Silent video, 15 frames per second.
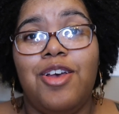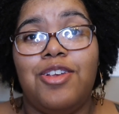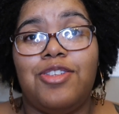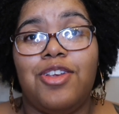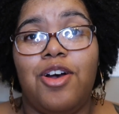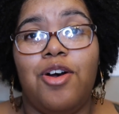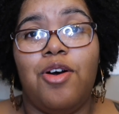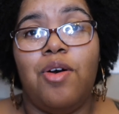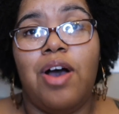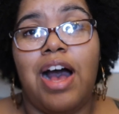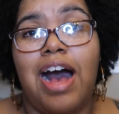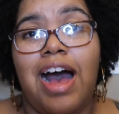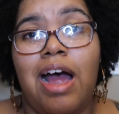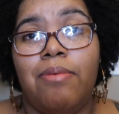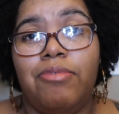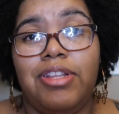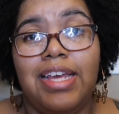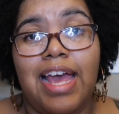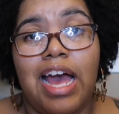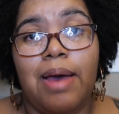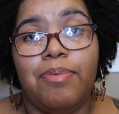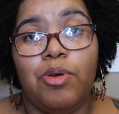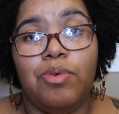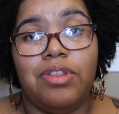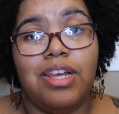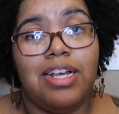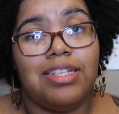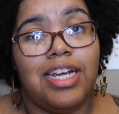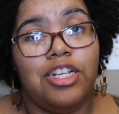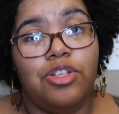So I'm really happy with
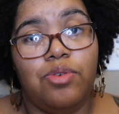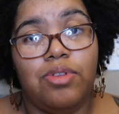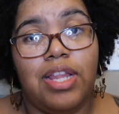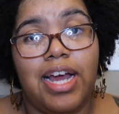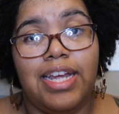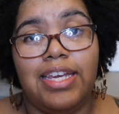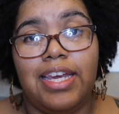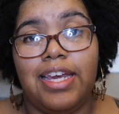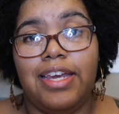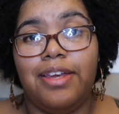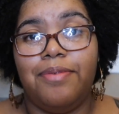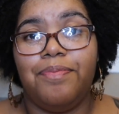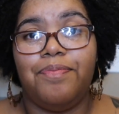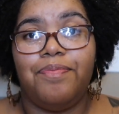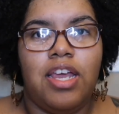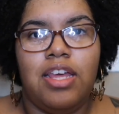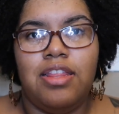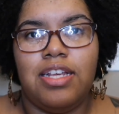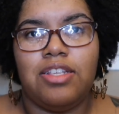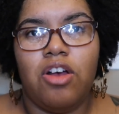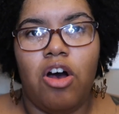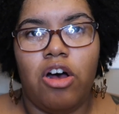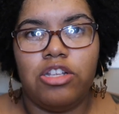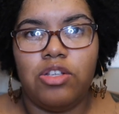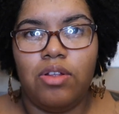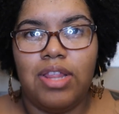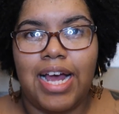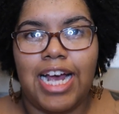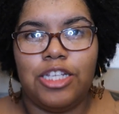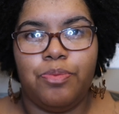this. I do like it. And this also
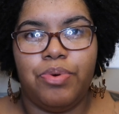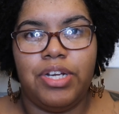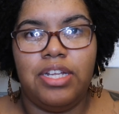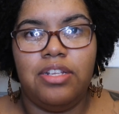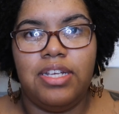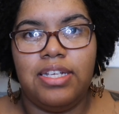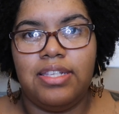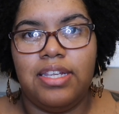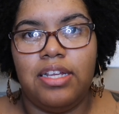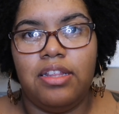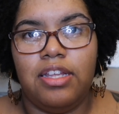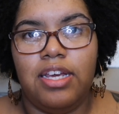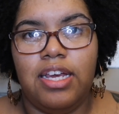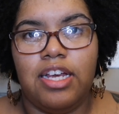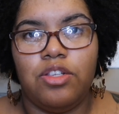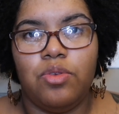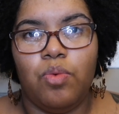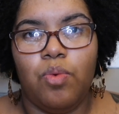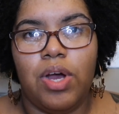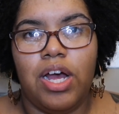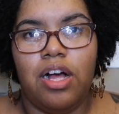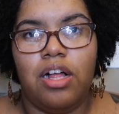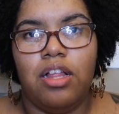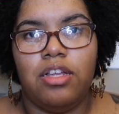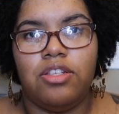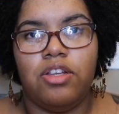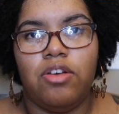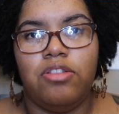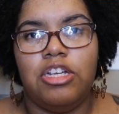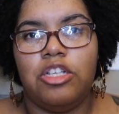lasts pretty decently as well.
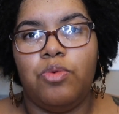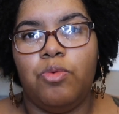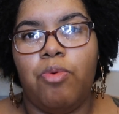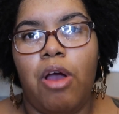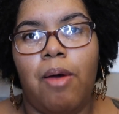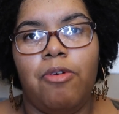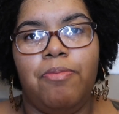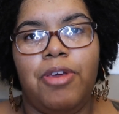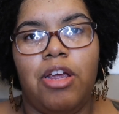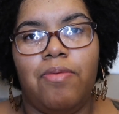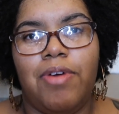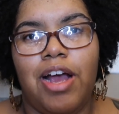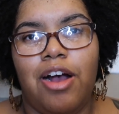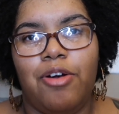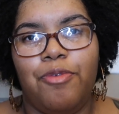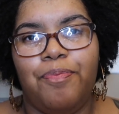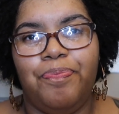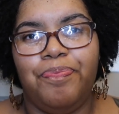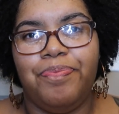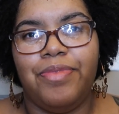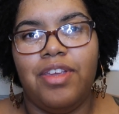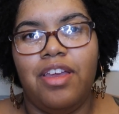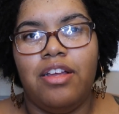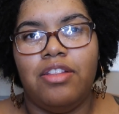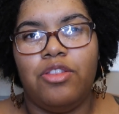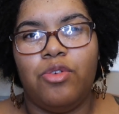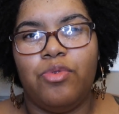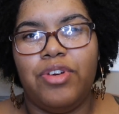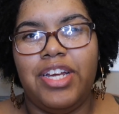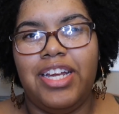So this would probably be around
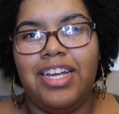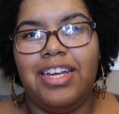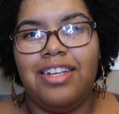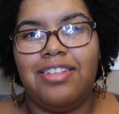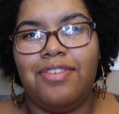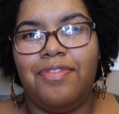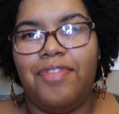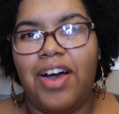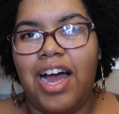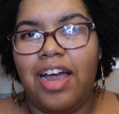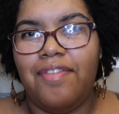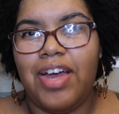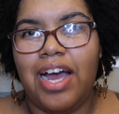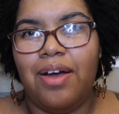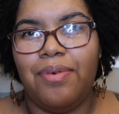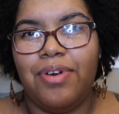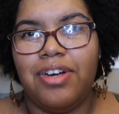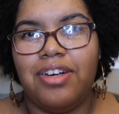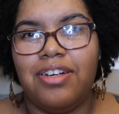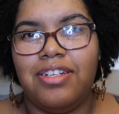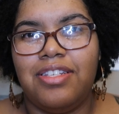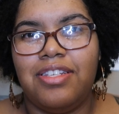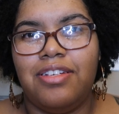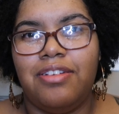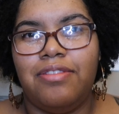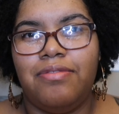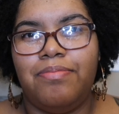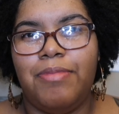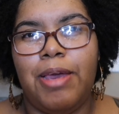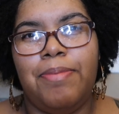3 to 5 hours,
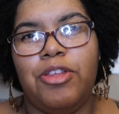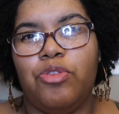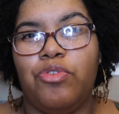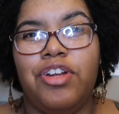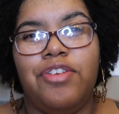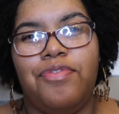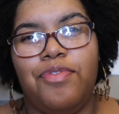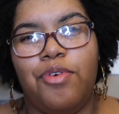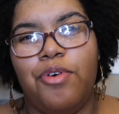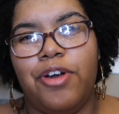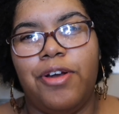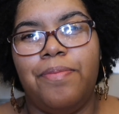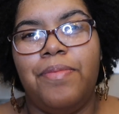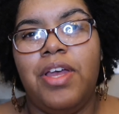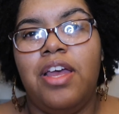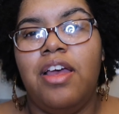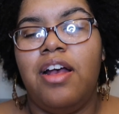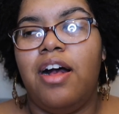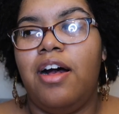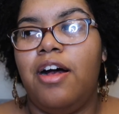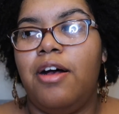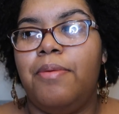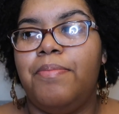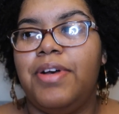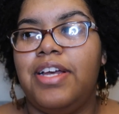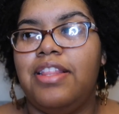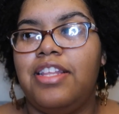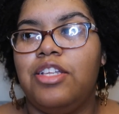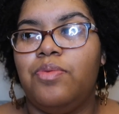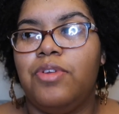maybe 3 to 4.
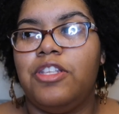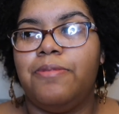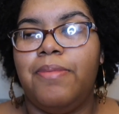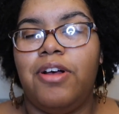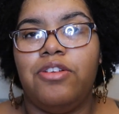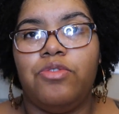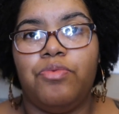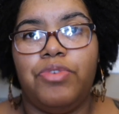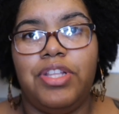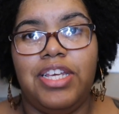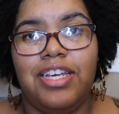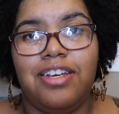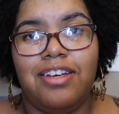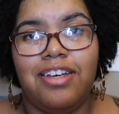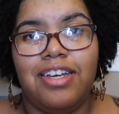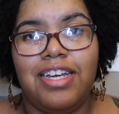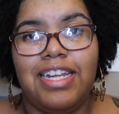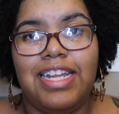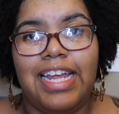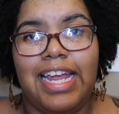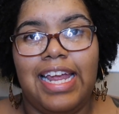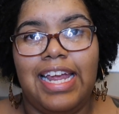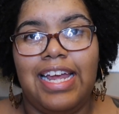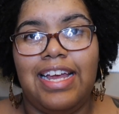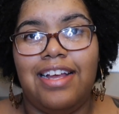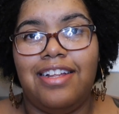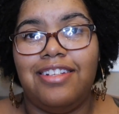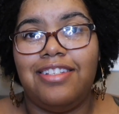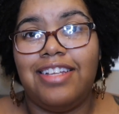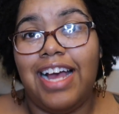But this one smells really good
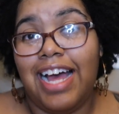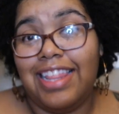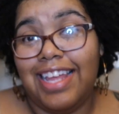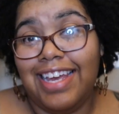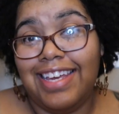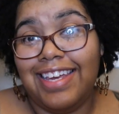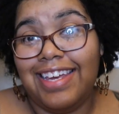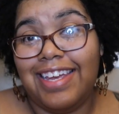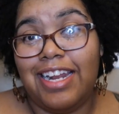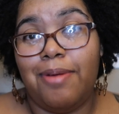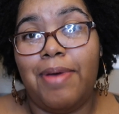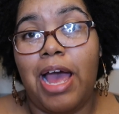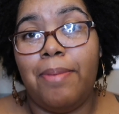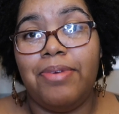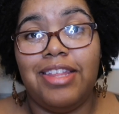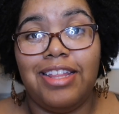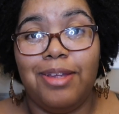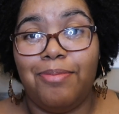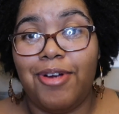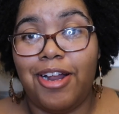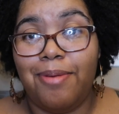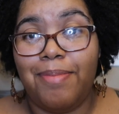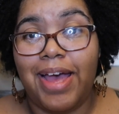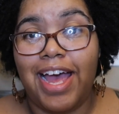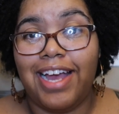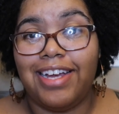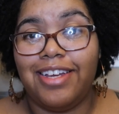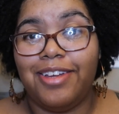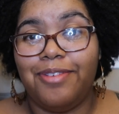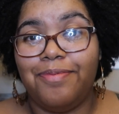and I like it, and I'm happy that they brought it
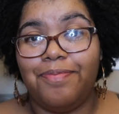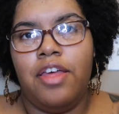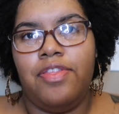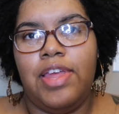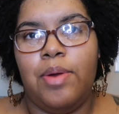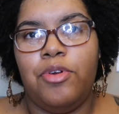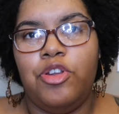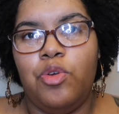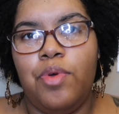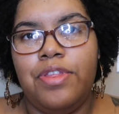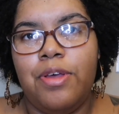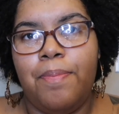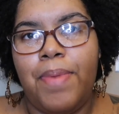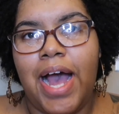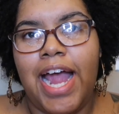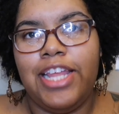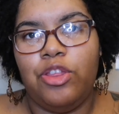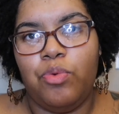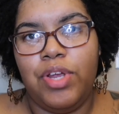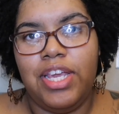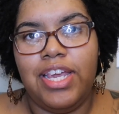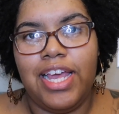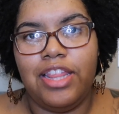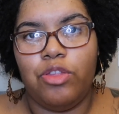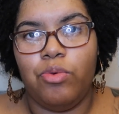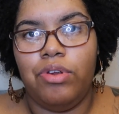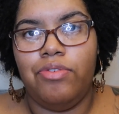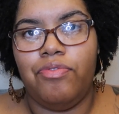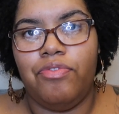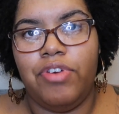back. They were doing the buy 3 get
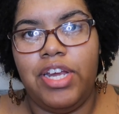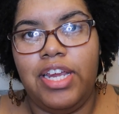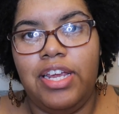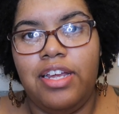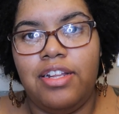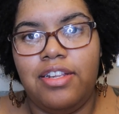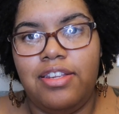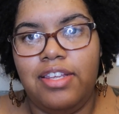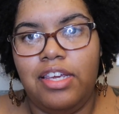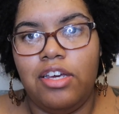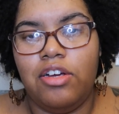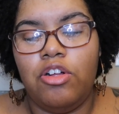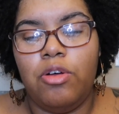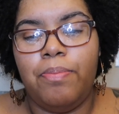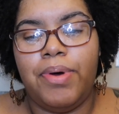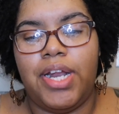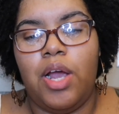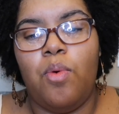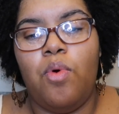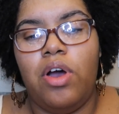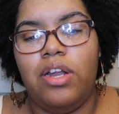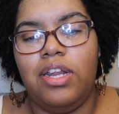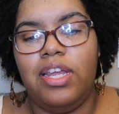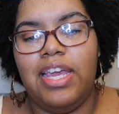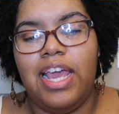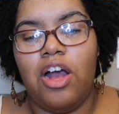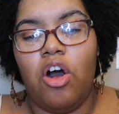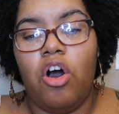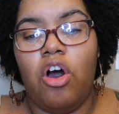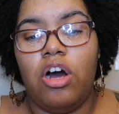3 free deal, but I wanted to
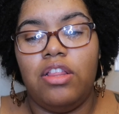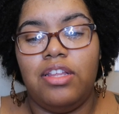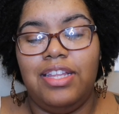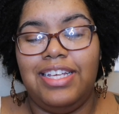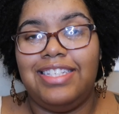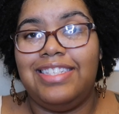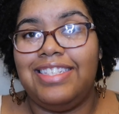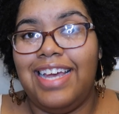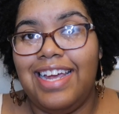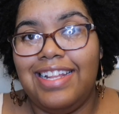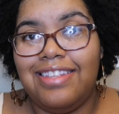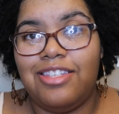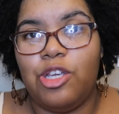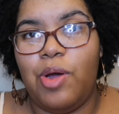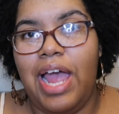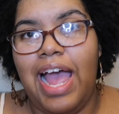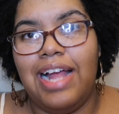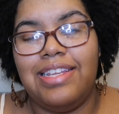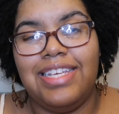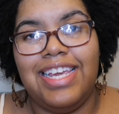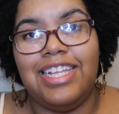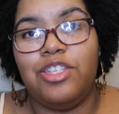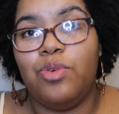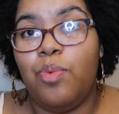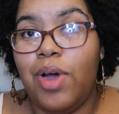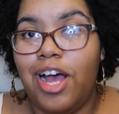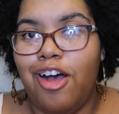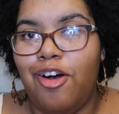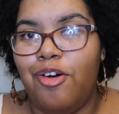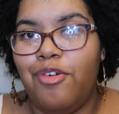get all of these scents, so I had to get
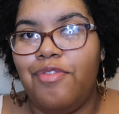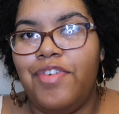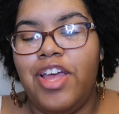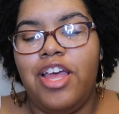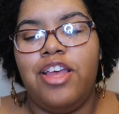12.